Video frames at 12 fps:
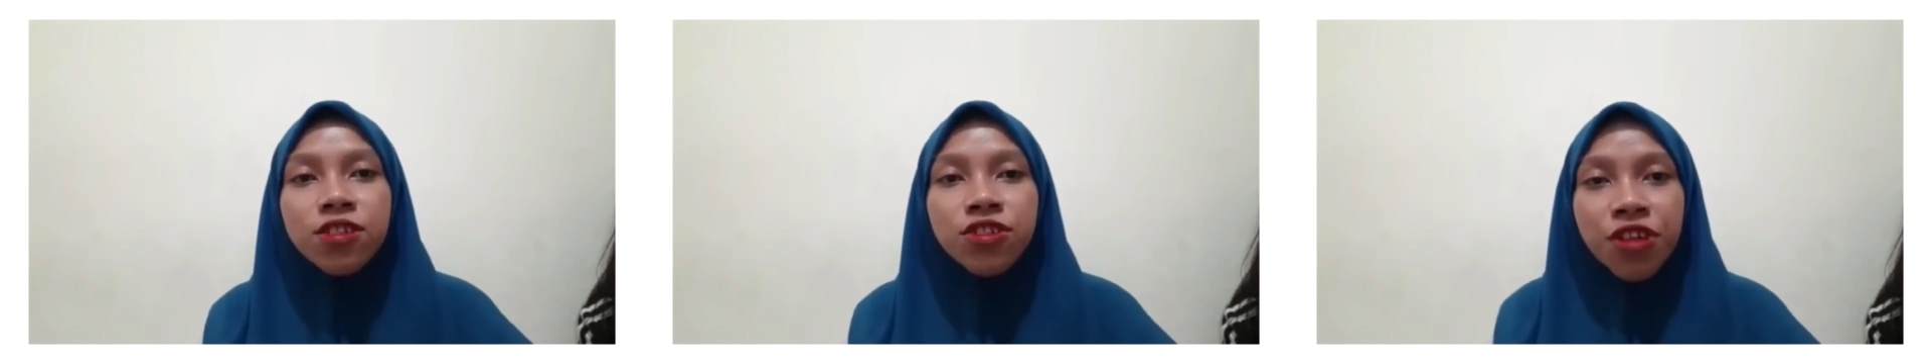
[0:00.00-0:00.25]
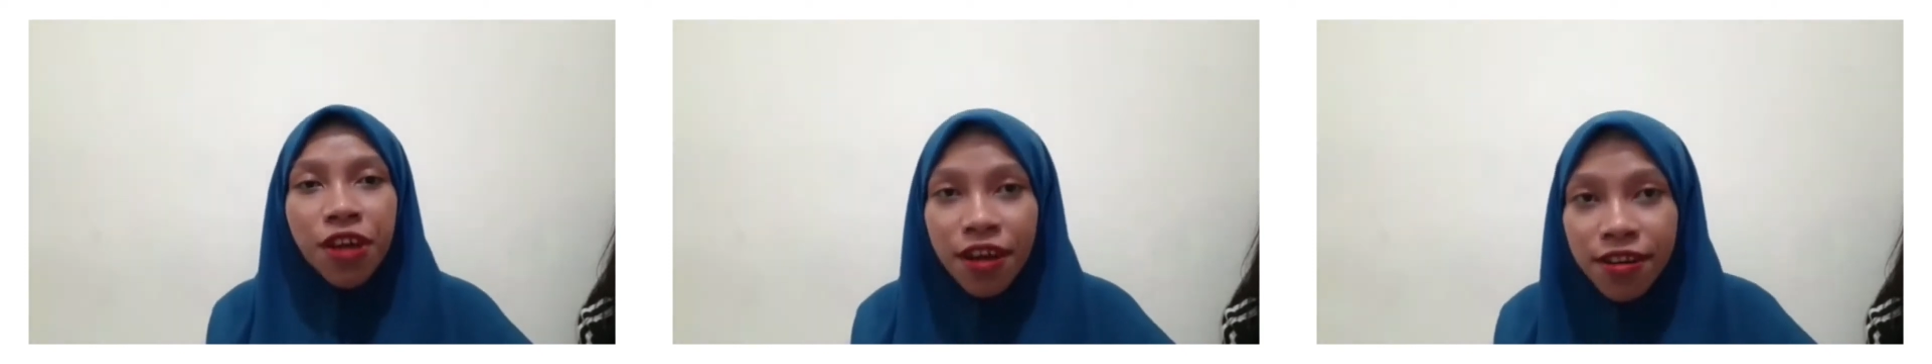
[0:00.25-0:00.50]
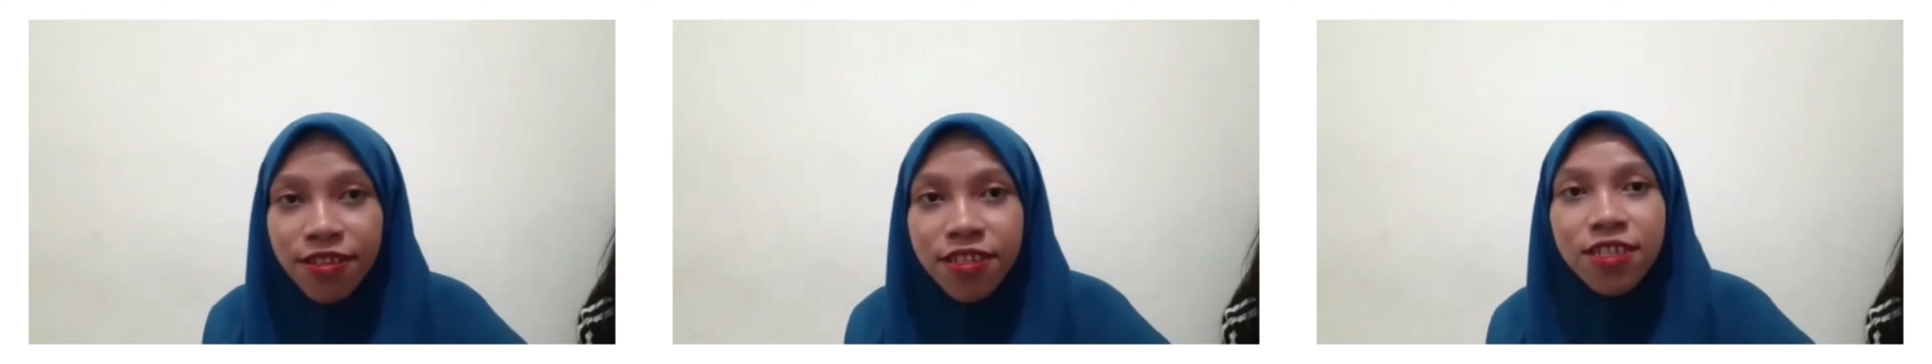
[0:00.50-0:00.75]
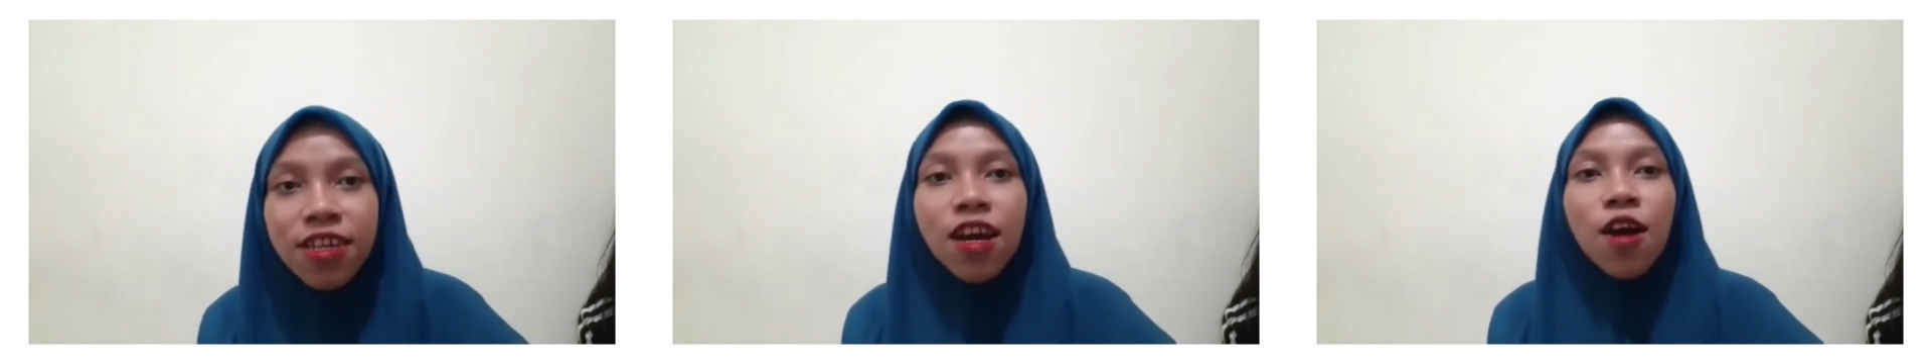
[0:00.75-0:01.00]

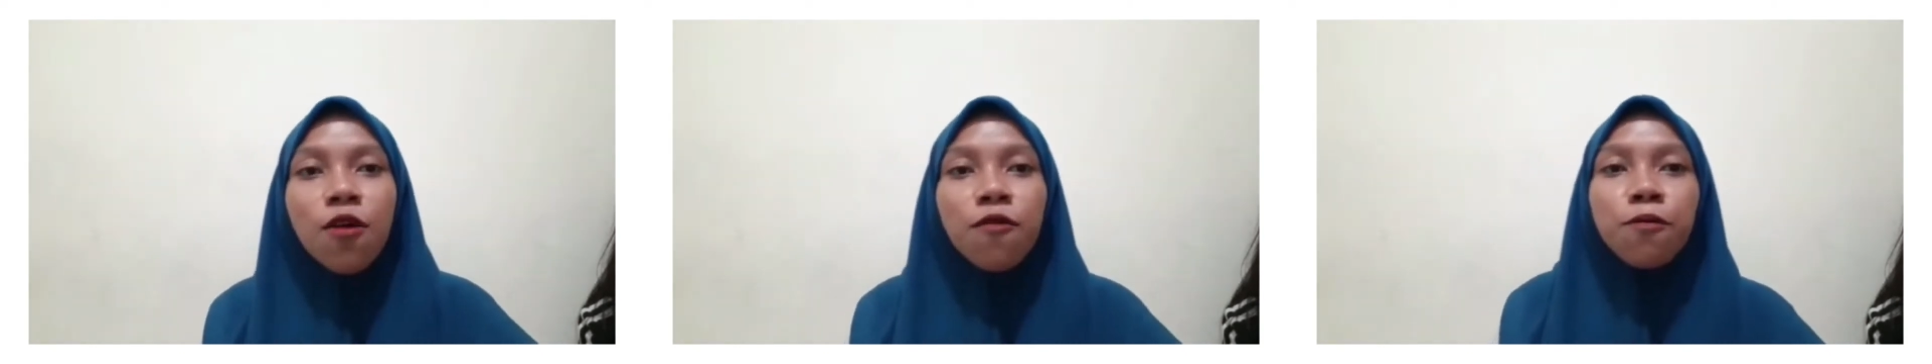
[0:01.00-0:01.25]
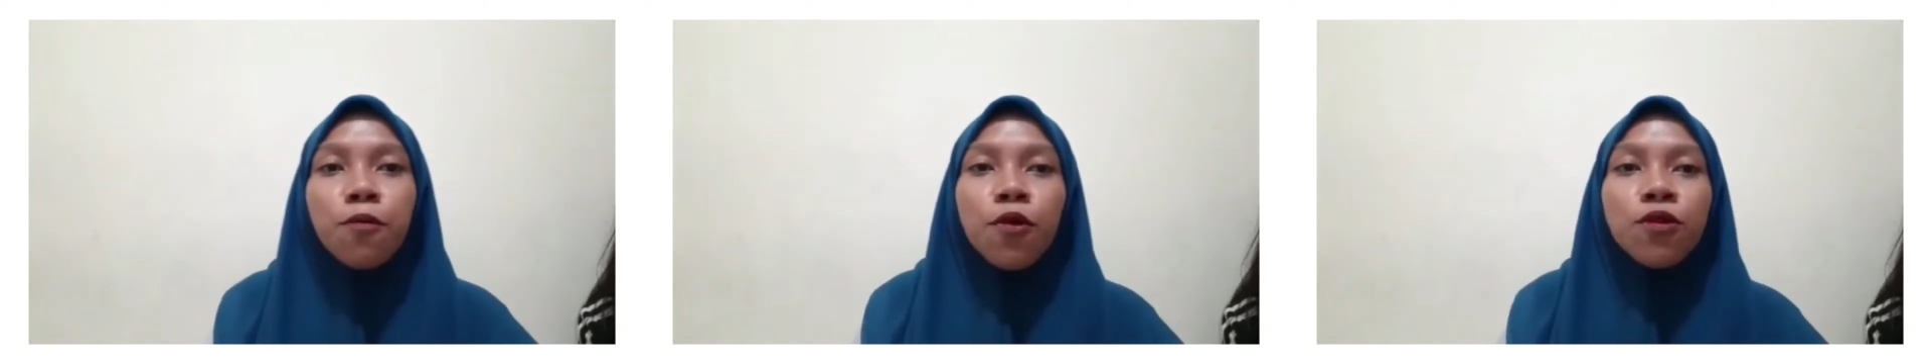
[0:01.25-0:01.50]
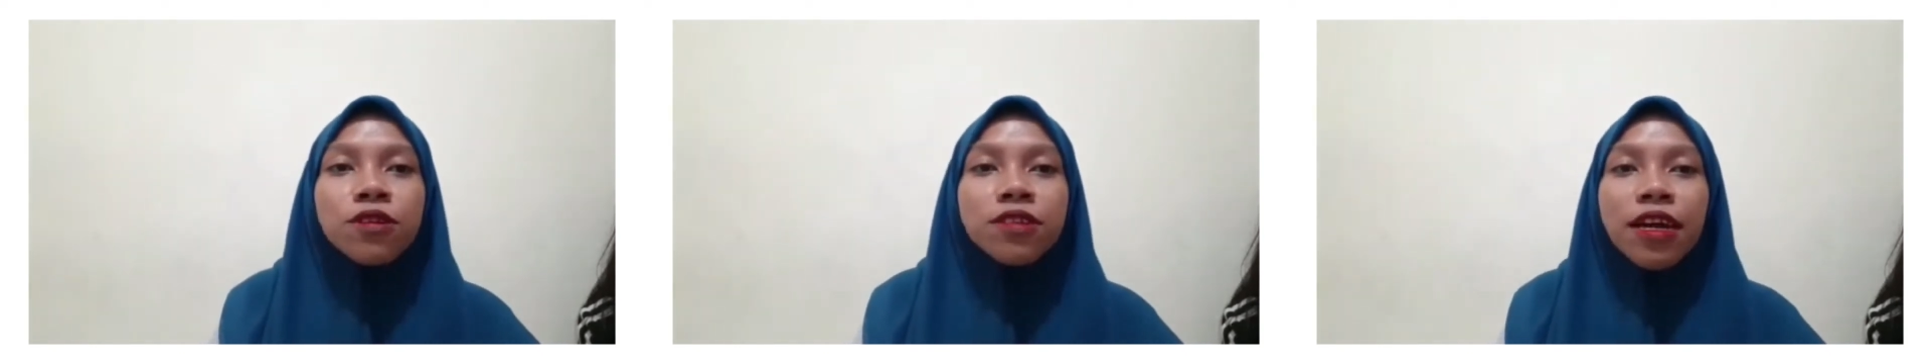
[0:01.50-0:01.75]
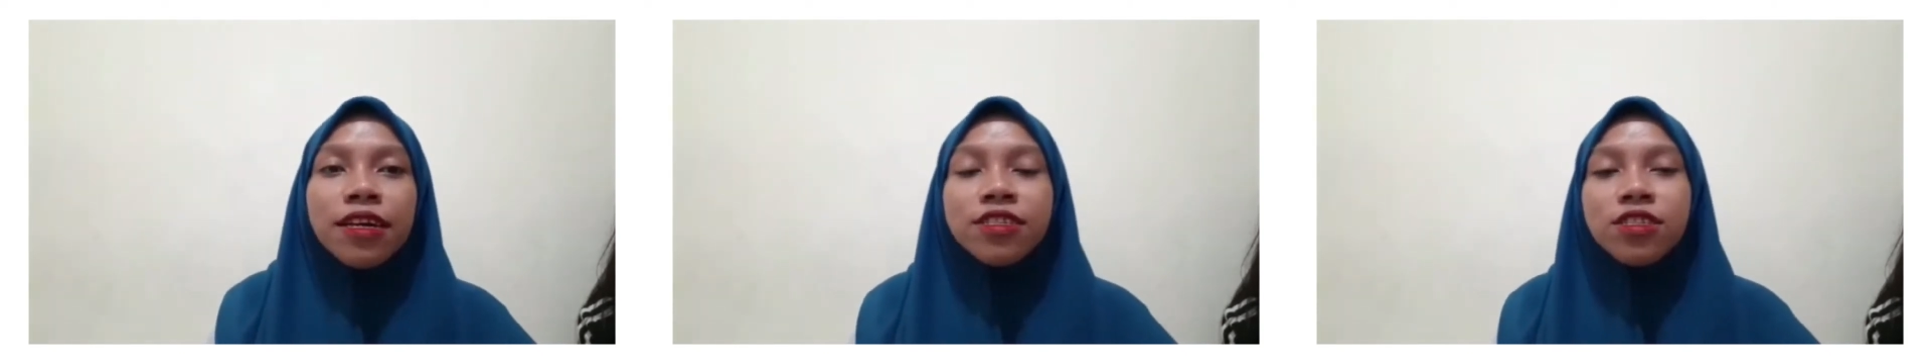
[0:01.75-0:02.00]
charge more
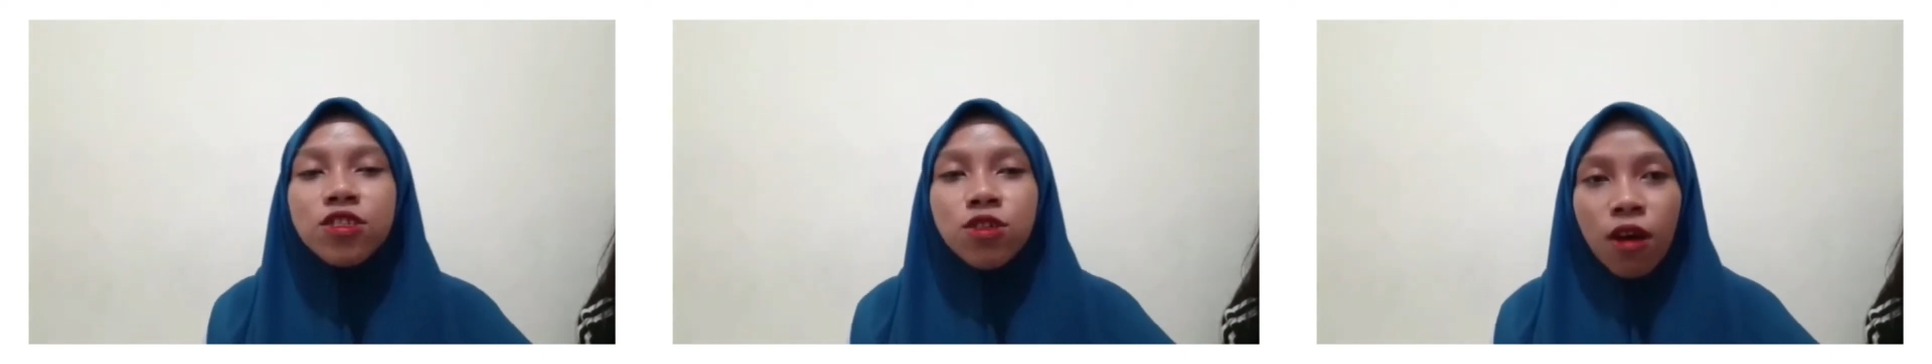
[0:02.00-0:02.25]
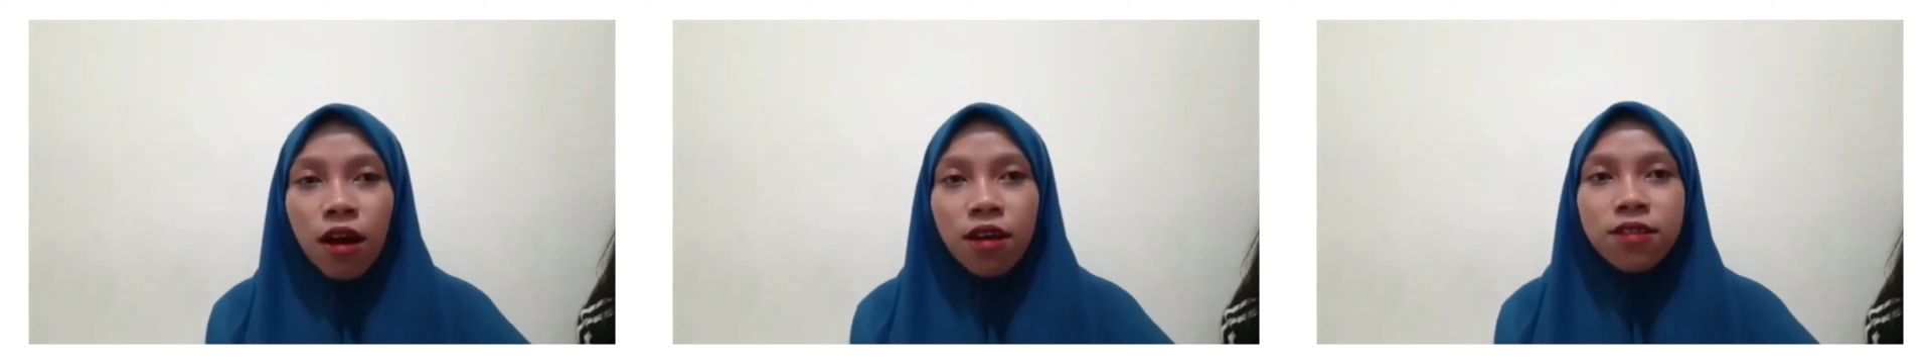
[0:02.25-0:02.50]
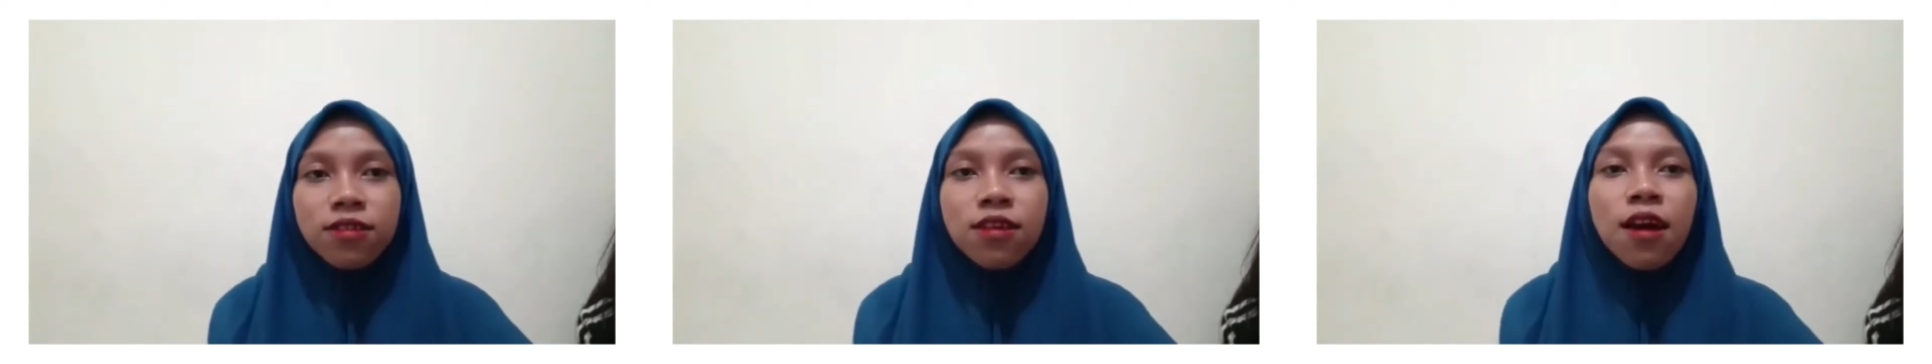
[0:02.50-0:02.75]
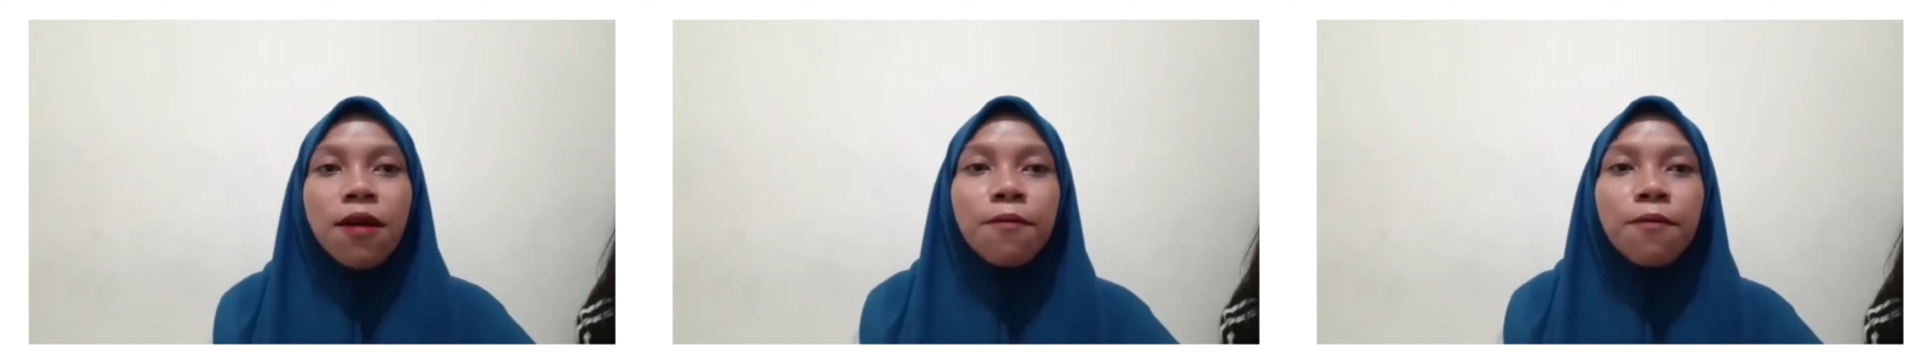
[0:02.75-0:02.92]
than cost,